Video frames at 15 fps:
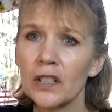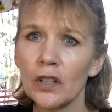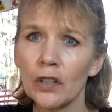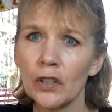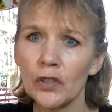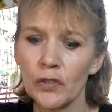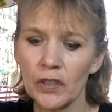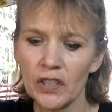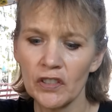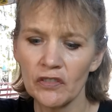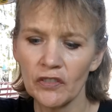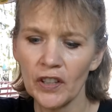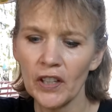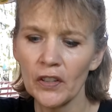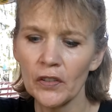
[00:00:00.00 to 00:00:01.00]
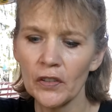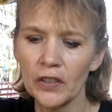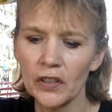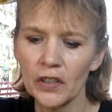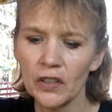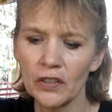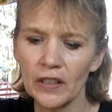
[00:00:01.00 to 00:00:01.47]
cauldrons fell
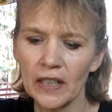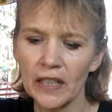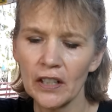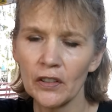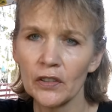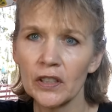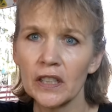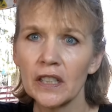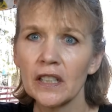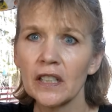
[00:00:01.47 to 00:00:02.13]
to the ground.